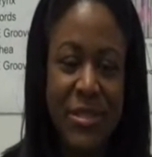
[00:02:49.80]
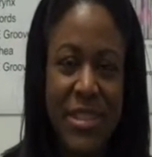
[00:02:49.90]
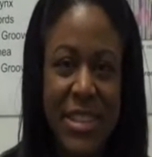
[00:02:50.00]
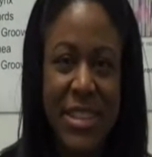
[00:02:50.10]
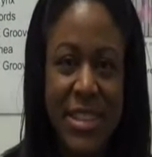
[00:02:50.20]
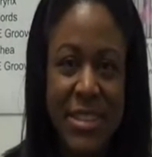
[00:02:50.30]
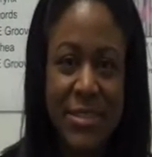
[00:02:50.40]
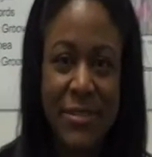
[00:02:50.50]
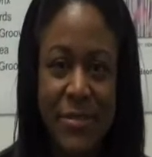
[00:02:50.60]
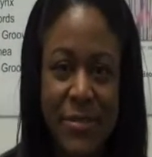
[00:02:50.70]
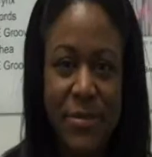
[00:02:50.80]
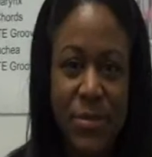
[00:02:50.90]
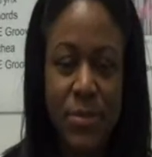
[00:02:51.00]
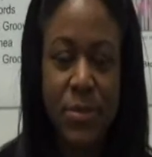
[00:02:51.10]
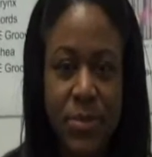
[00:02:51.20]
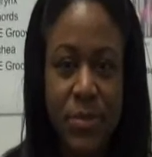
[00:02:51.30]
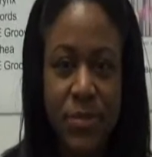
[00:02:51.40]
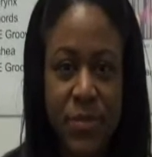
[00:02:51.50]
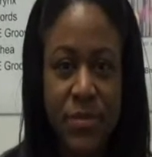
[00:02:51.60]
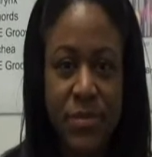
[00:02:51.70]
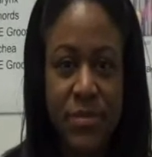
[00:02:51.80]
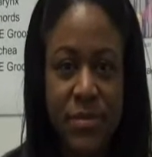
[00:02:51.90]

Great. Maybe you could talk a little bit about your job now,